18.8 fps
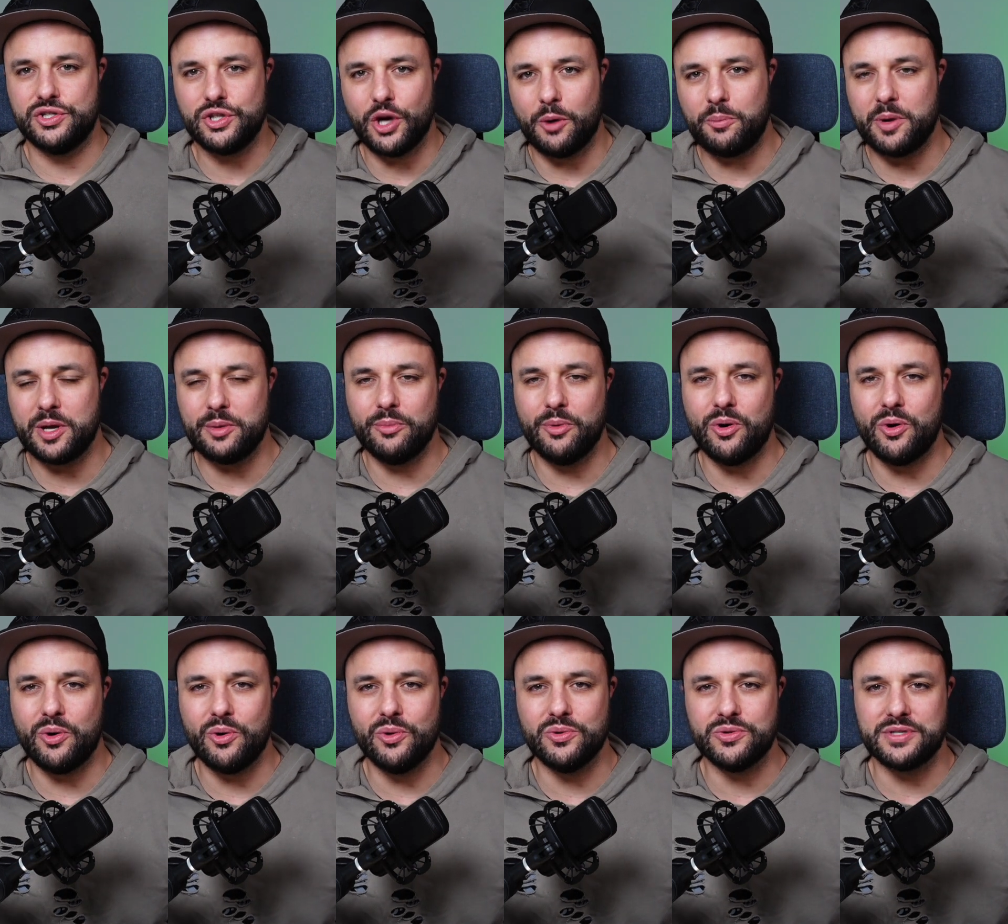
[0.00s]
shopping
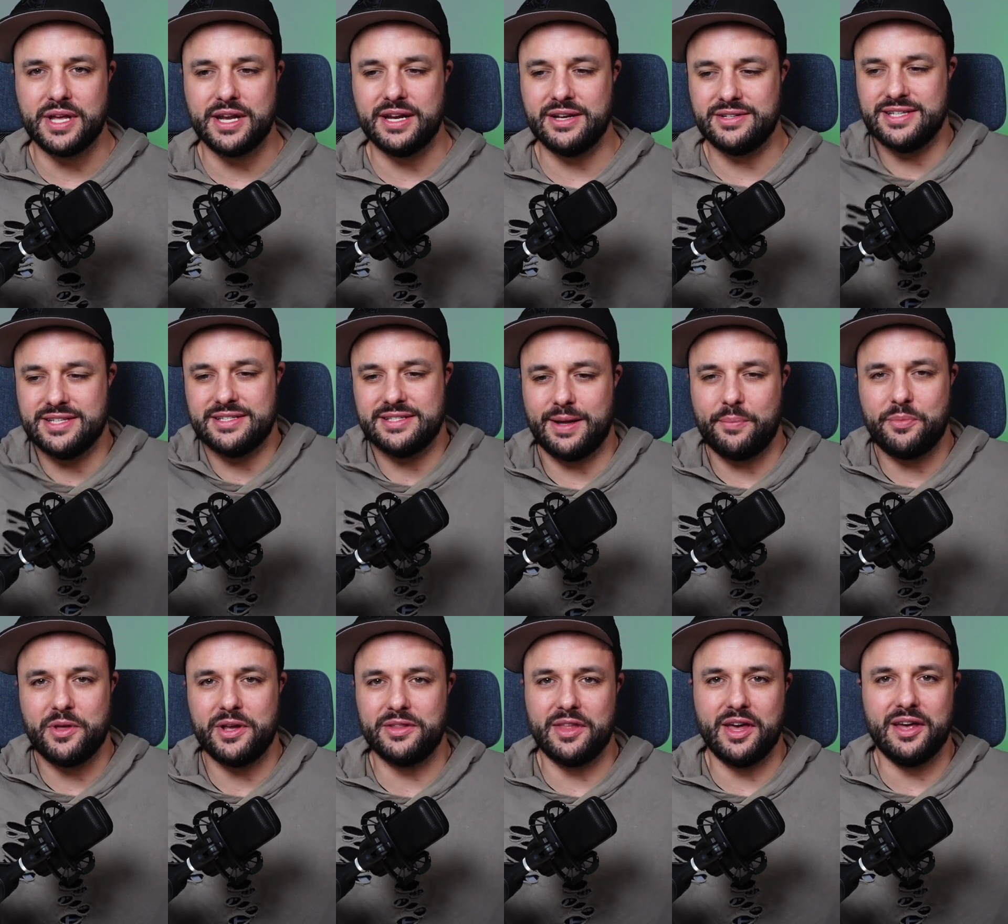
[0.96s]
malls, and it's just
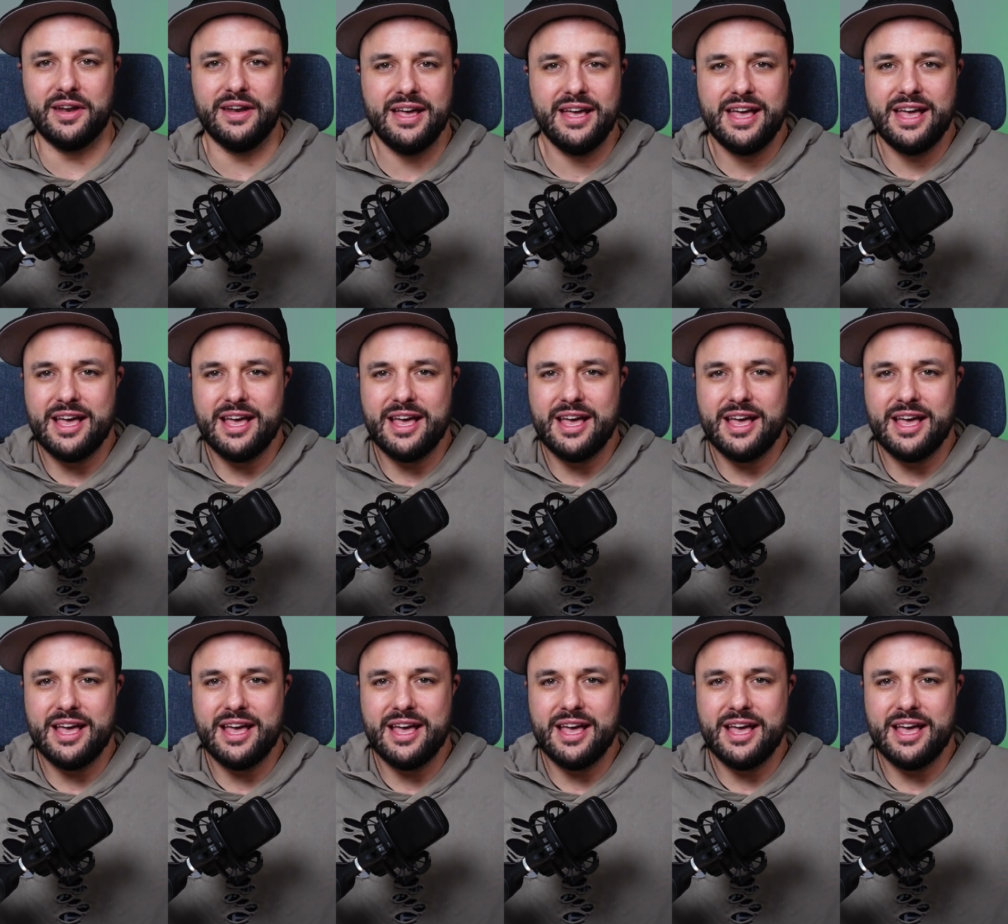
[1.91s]
something that